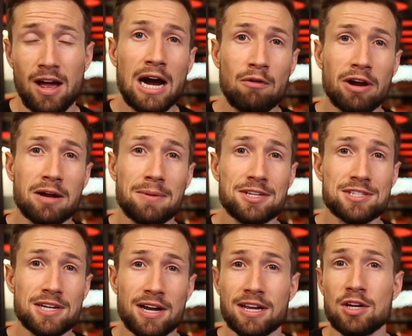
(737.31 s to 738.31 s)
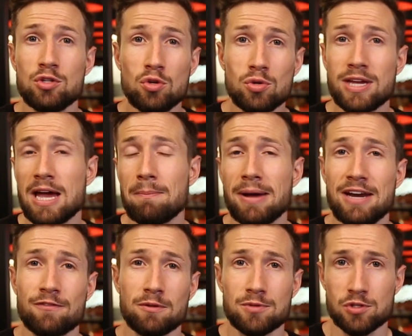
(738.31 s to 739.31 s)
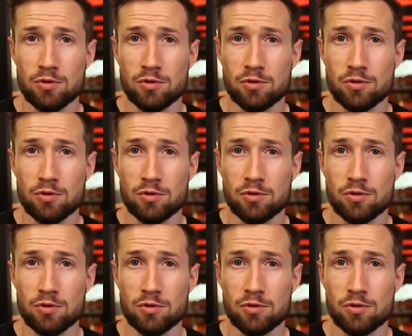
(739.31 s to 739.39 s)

I recommend starting a new campaign from